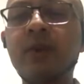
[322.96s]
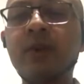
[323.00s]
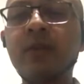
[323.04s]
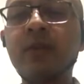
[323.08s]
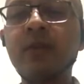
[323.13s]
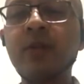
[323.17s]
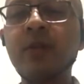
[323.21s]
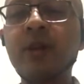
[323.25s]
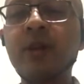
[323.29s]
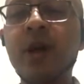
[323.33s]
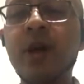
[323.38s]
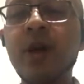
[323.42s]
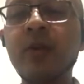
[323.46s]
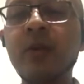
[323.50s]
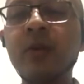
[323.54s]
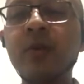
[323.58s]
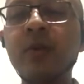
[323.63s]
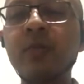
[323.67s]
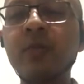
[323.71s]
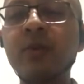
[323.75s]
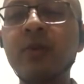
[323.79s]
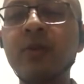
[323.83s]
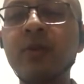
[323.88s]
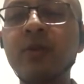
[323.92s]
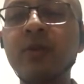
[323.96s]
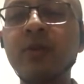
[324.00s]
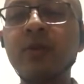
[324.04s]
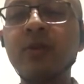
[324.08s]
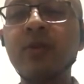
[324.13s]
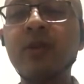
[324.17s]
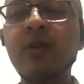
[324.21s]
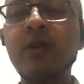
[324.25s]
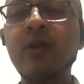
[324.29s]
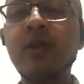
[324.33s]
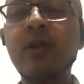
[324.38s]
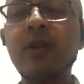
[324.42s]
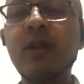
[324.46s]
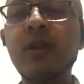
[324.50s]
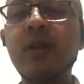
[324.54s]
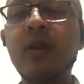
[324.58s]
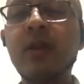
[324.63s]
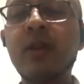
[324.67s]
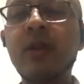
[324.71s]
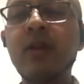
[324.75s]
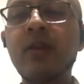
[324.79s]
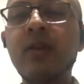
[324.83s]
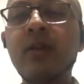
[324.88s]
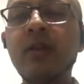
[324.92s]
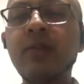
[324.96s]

forward arguments and